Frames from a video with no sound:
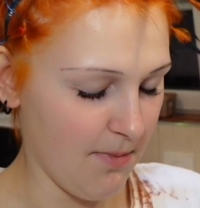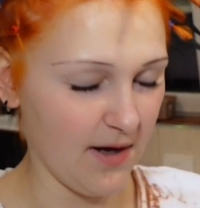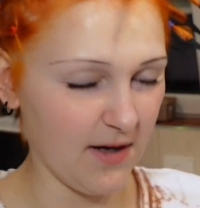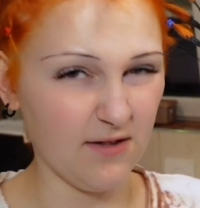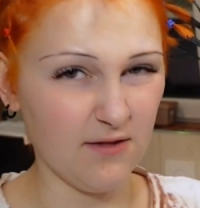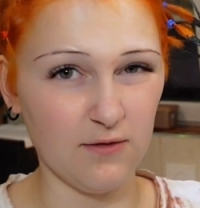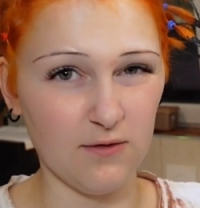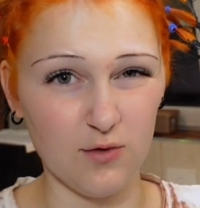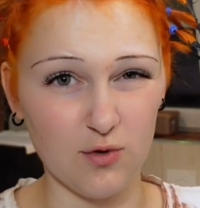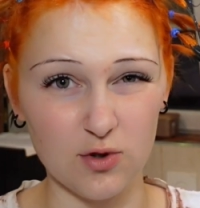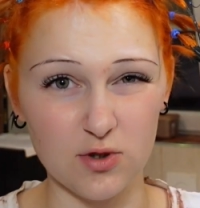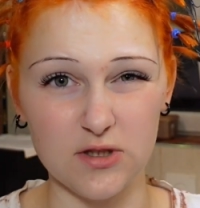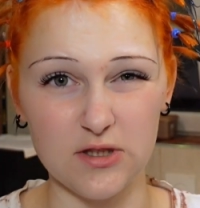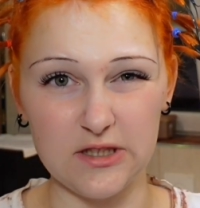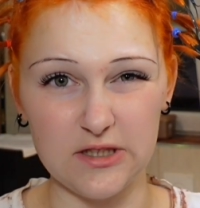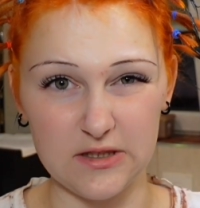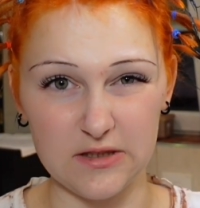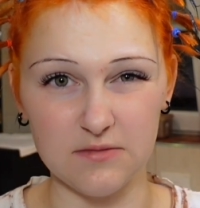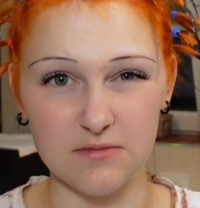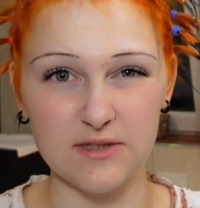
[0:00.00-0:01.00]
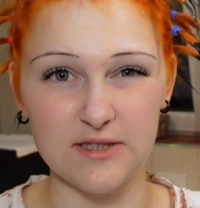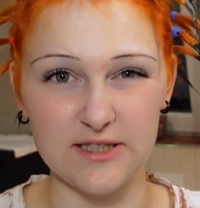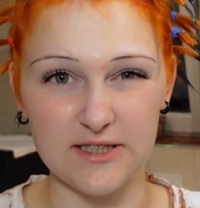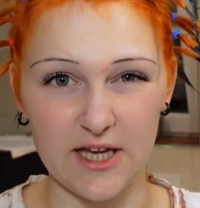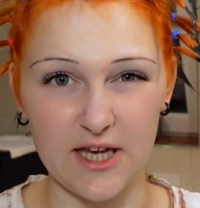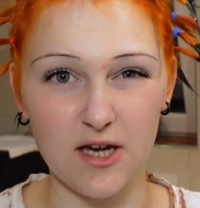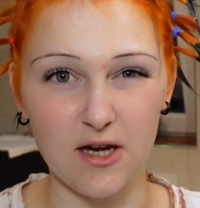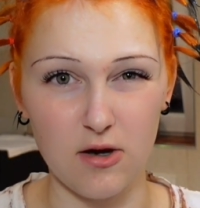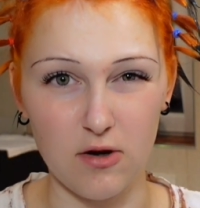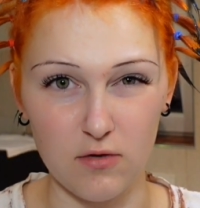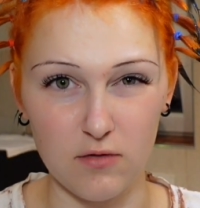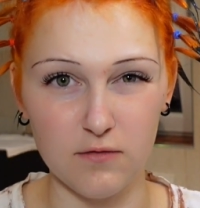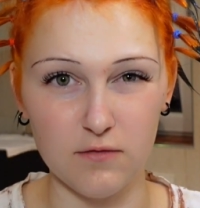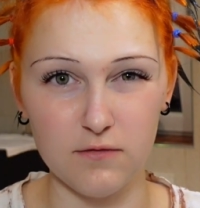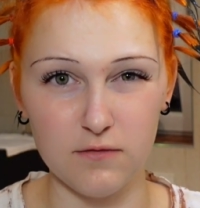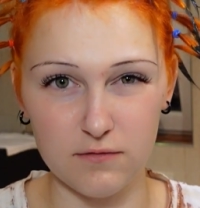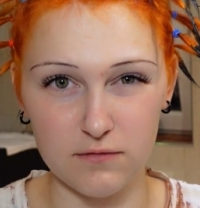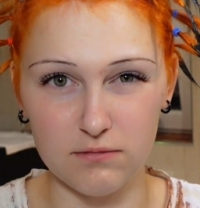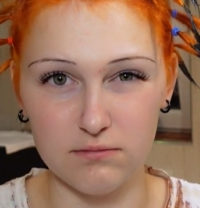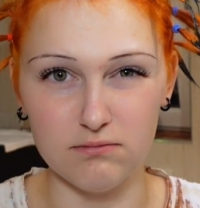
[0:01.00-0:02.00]
for the sake
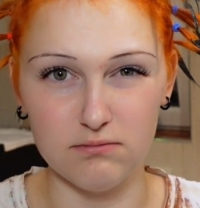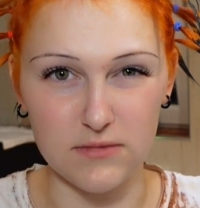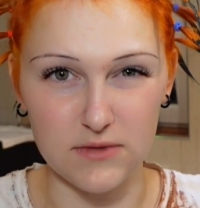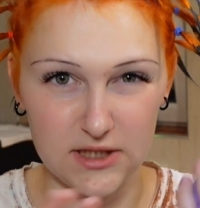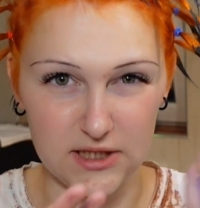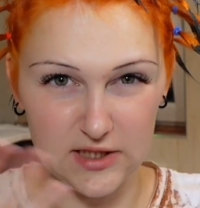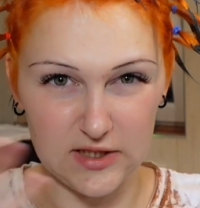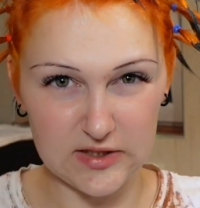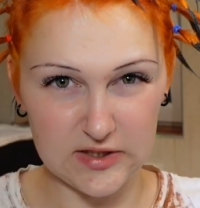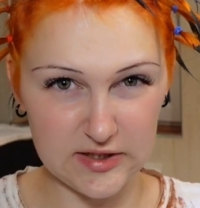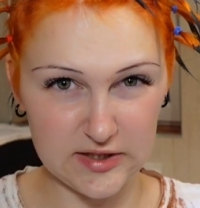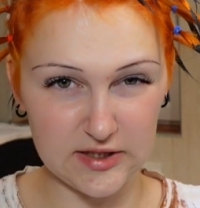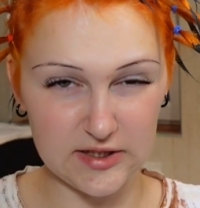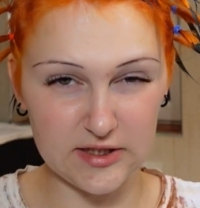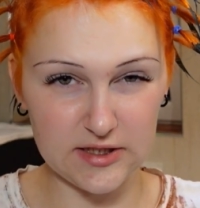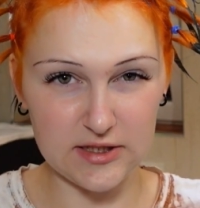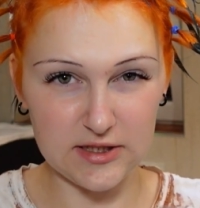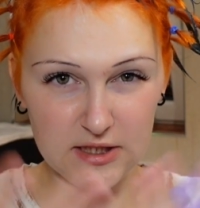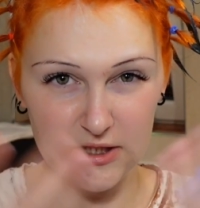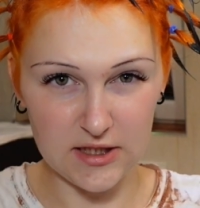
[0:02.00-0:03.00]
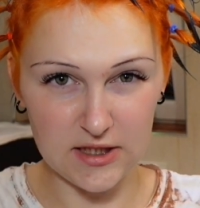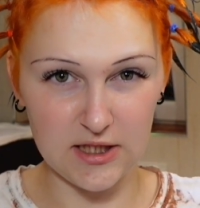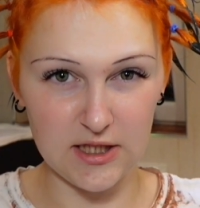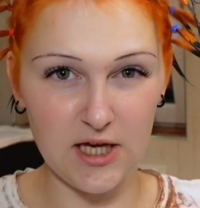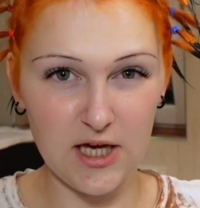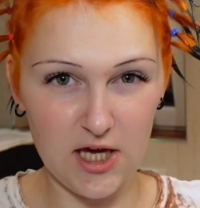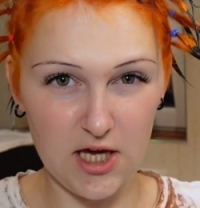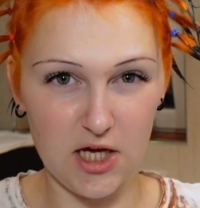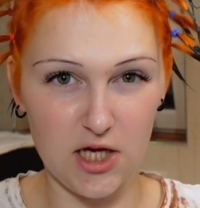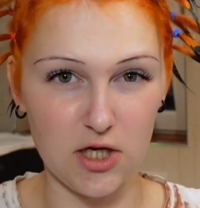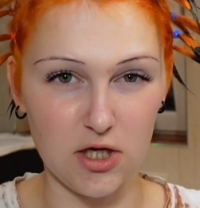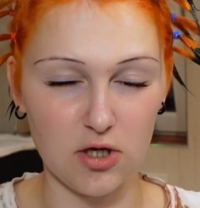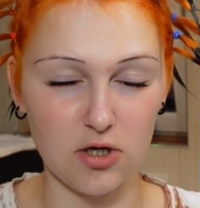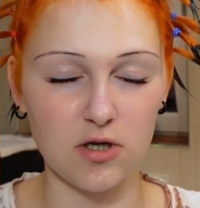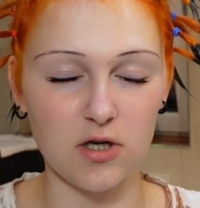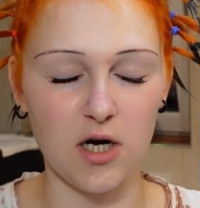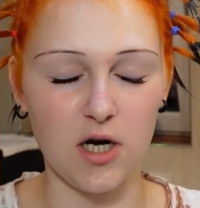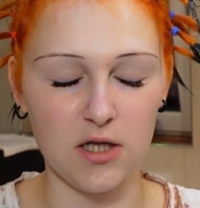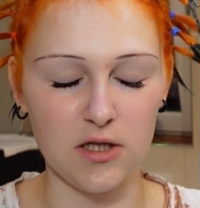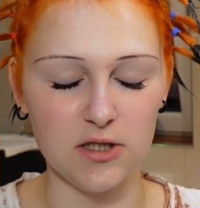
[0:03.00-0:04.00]
of this hair
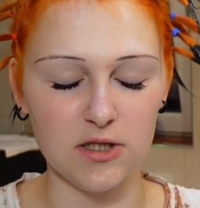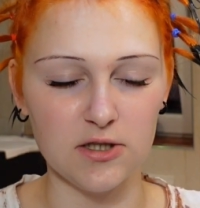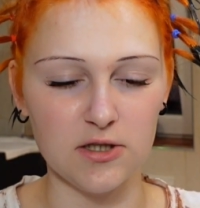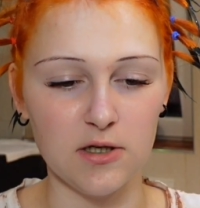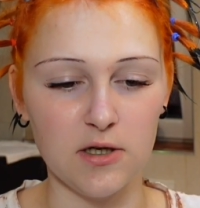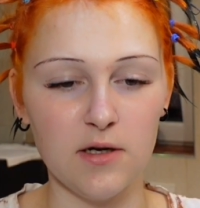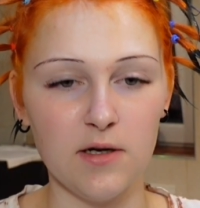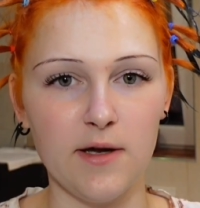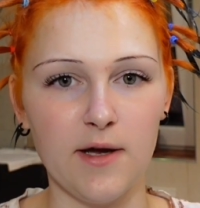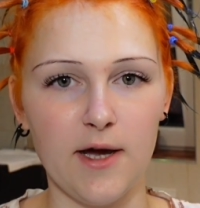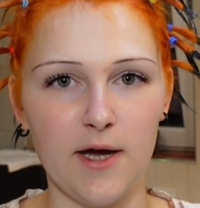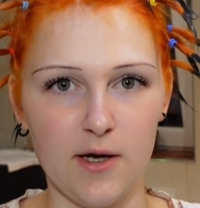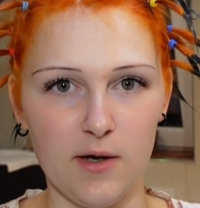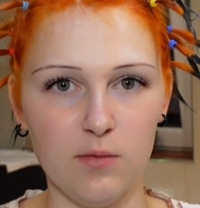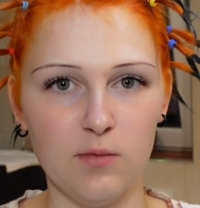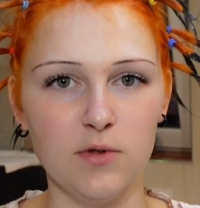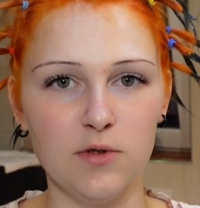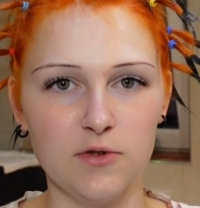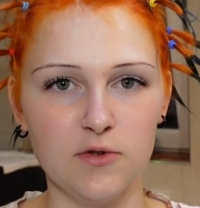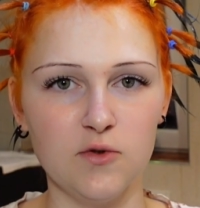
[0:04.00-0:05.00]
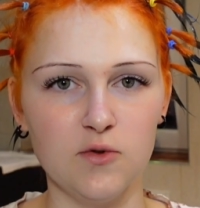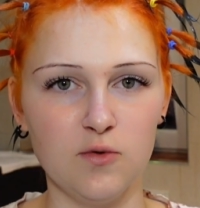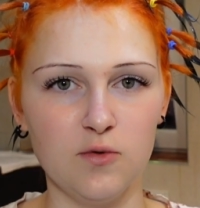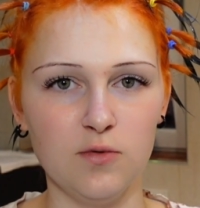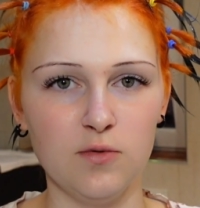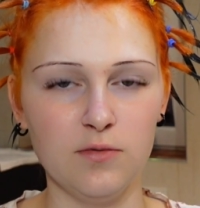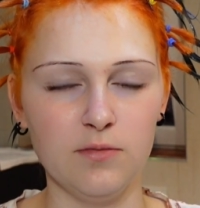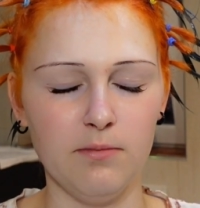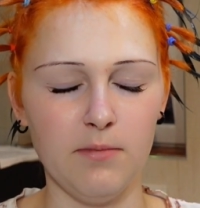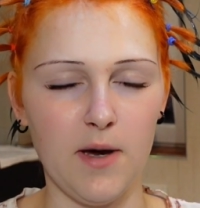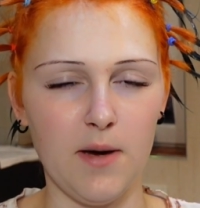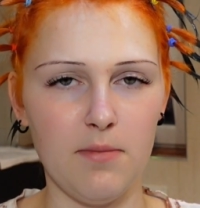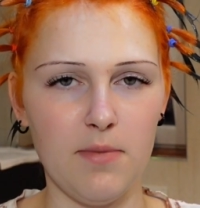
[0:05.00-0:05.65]
color, I will do my